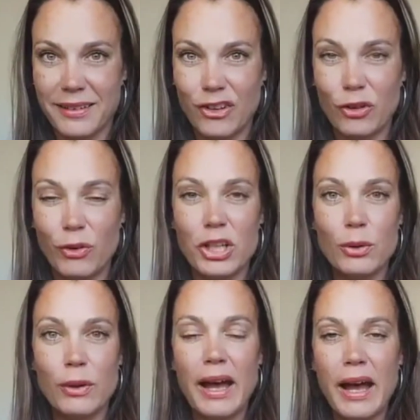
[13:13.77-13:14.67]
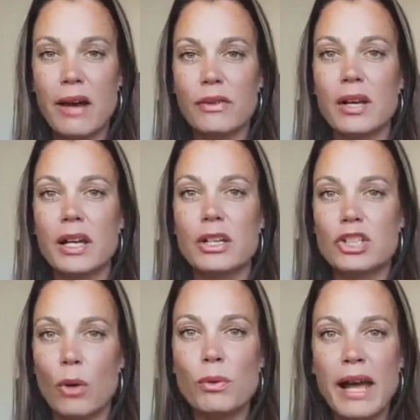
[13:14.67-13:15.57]
So you
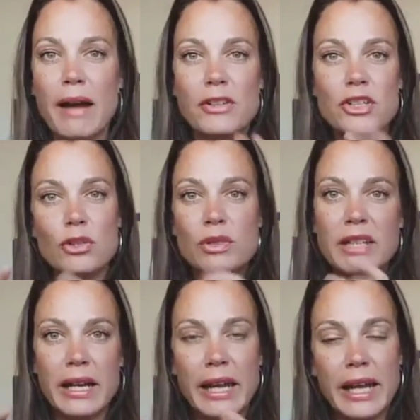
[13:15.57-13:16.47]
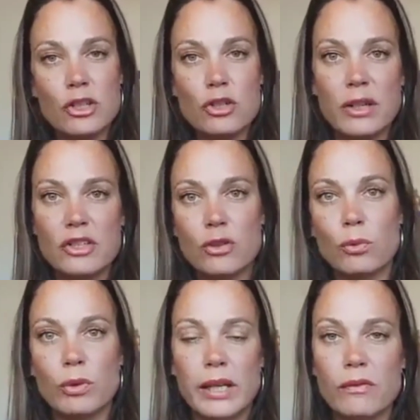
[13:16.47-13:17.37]
don't have to do data entry to
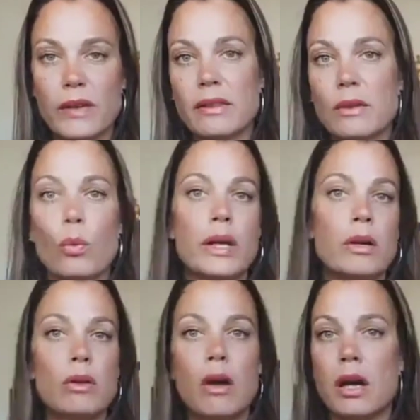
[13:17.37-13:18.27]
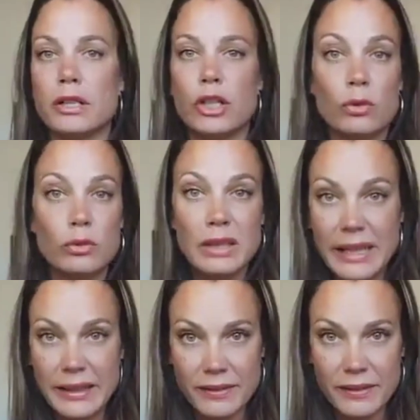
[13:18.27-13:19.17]
reinvent the wheel on your
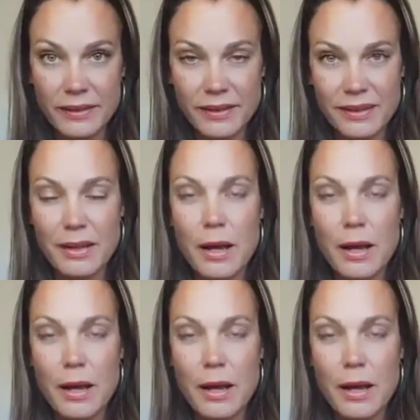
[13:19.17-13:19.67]
lists,